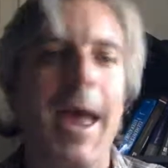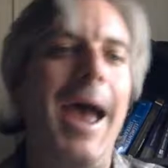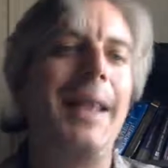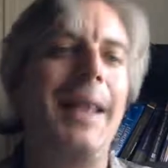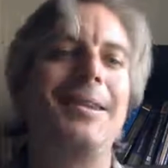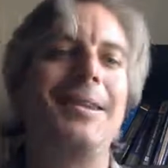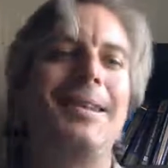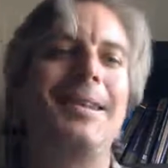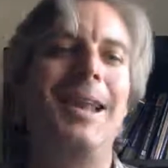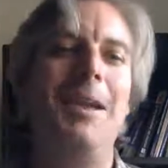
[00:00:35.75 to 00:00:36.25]

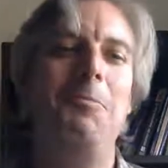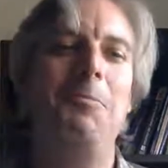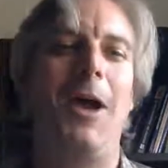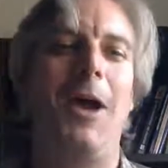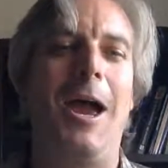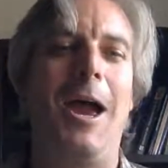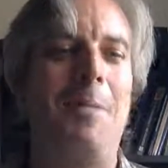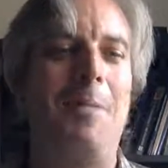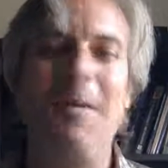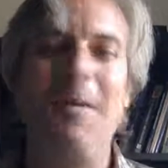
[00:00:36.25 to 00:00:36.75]
At the same
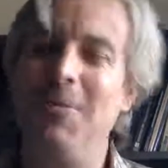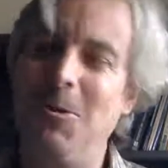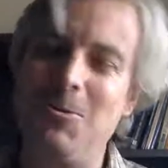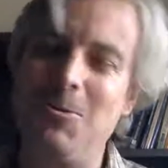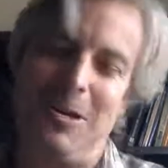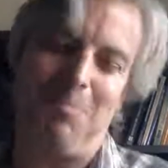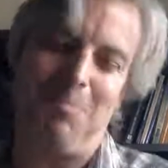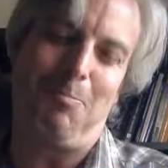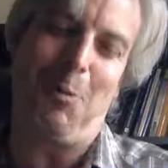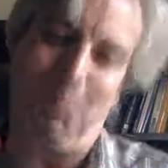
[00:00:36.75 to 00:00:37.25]
time, if you're
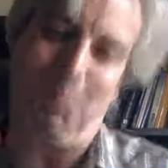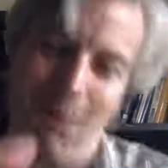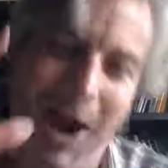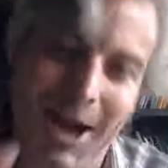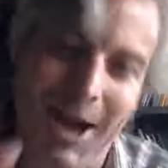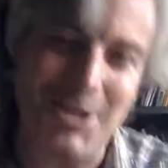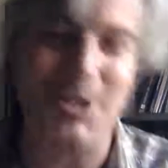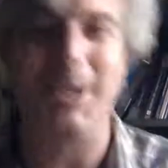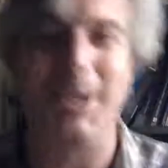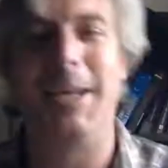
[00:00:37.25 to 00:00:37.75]
just
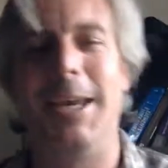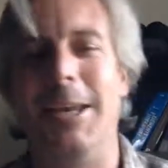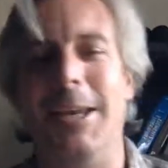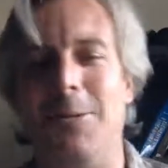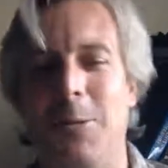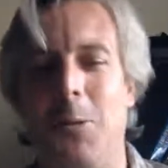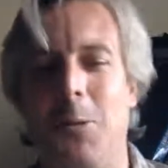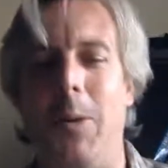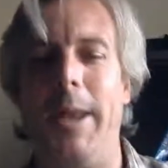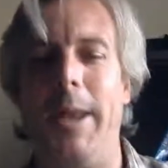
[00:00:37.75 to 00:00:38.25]
barraging kids with